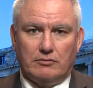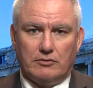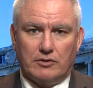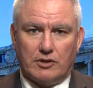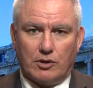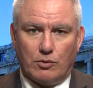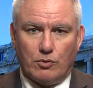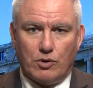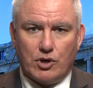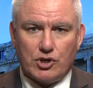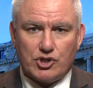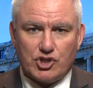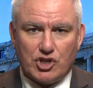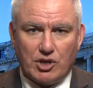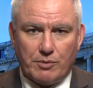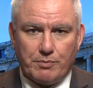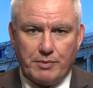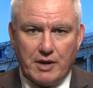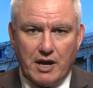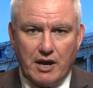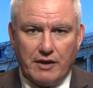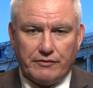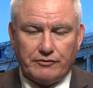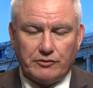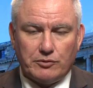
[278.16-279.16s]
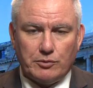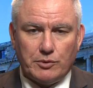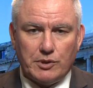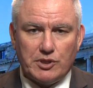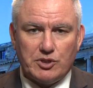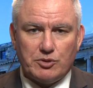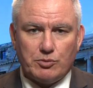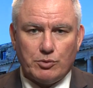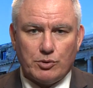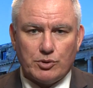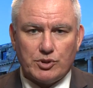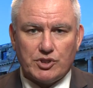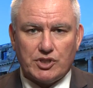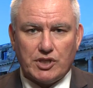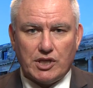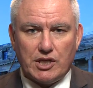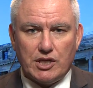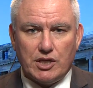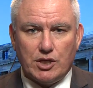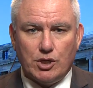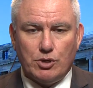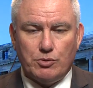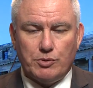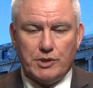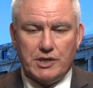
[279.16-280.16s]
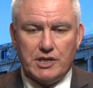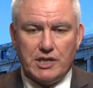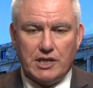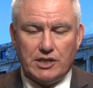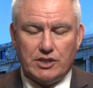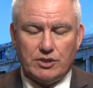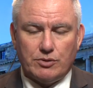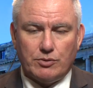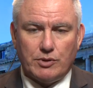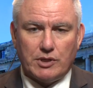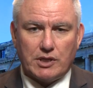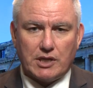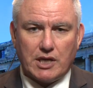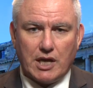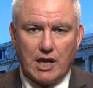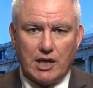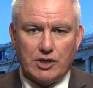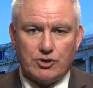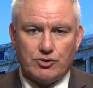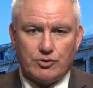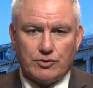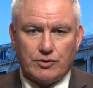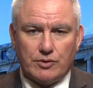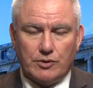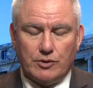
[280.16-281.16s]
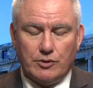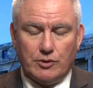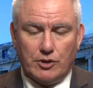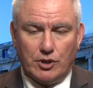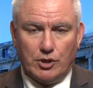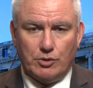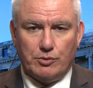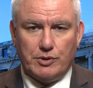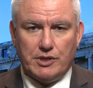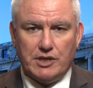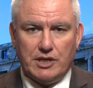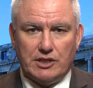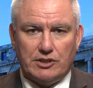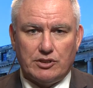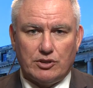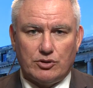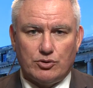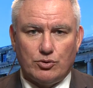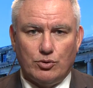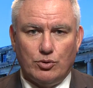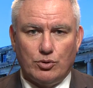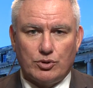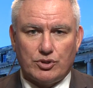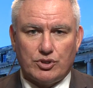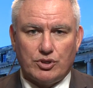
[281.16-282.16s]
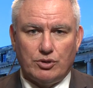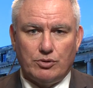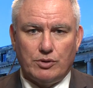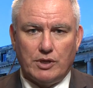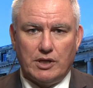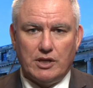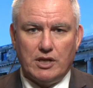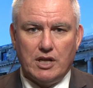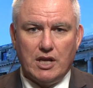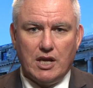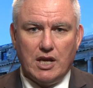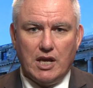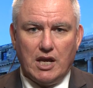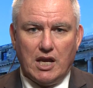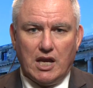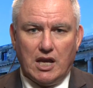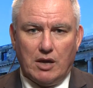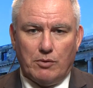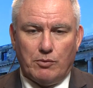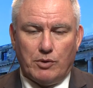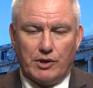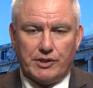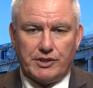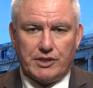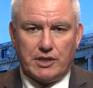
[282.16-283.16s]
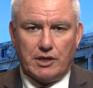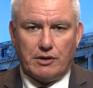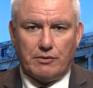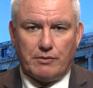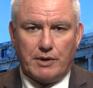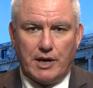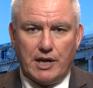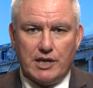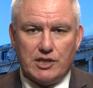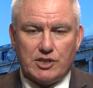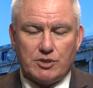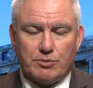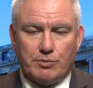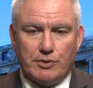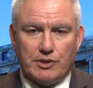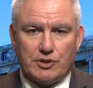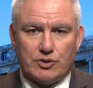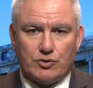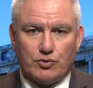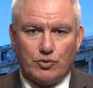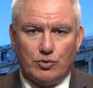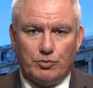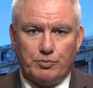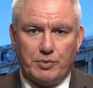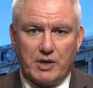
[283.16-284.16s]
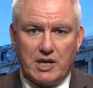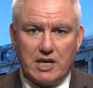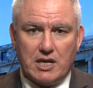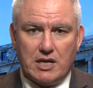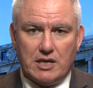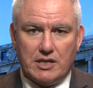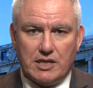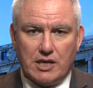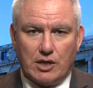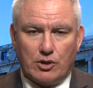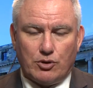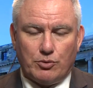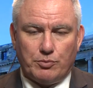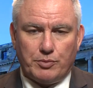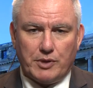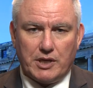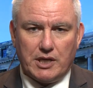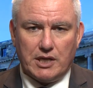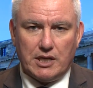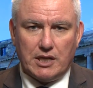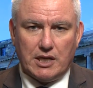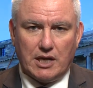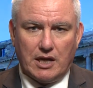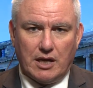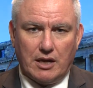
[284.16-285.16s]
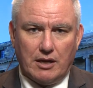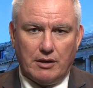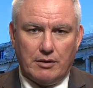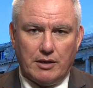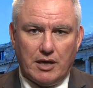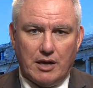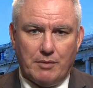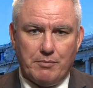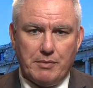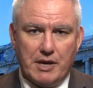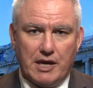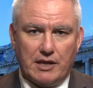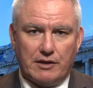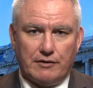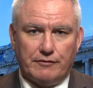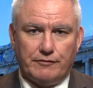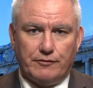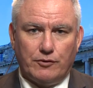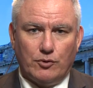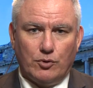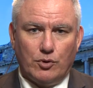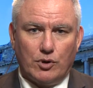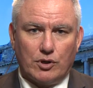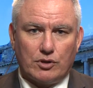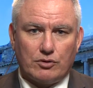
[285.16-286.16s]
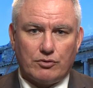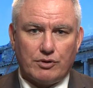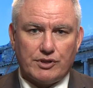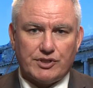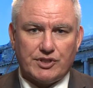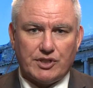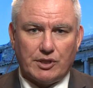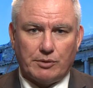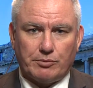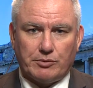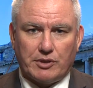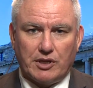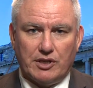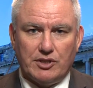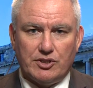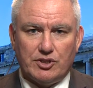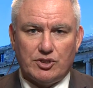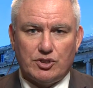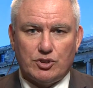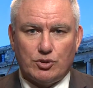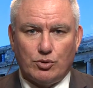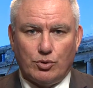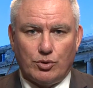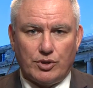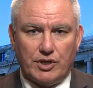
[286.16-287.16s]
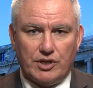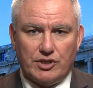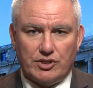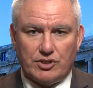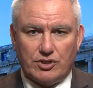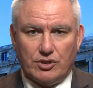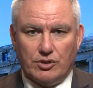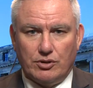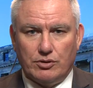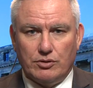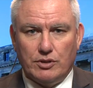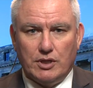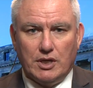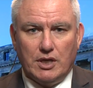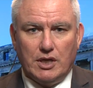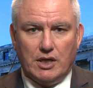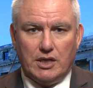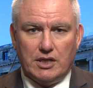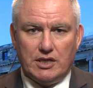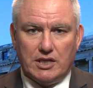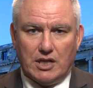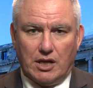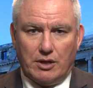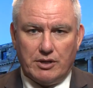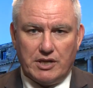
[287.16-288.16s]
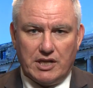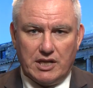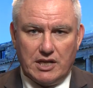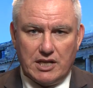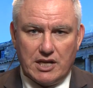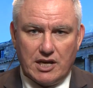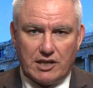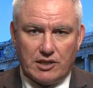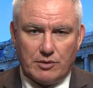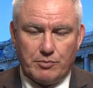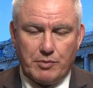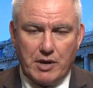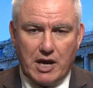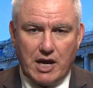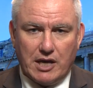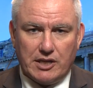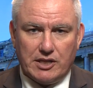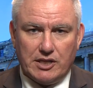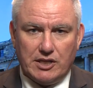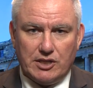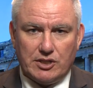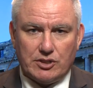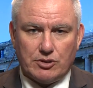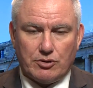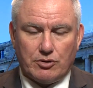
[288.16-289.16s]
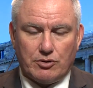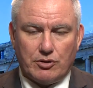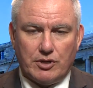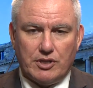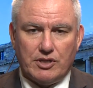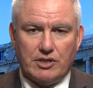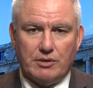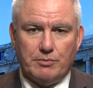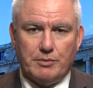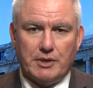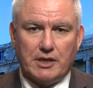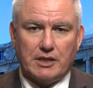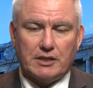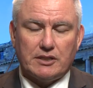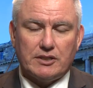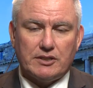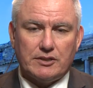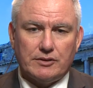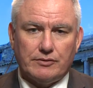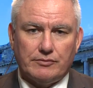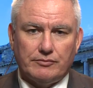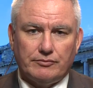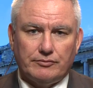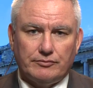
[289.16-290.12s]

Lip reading: wash-up afterwards, we'll see who we need to engage with, who we need to talk to, and what the arrangements will be. And that'll be a matter for Chris Hipkins talking to, any other parties who are in the mix.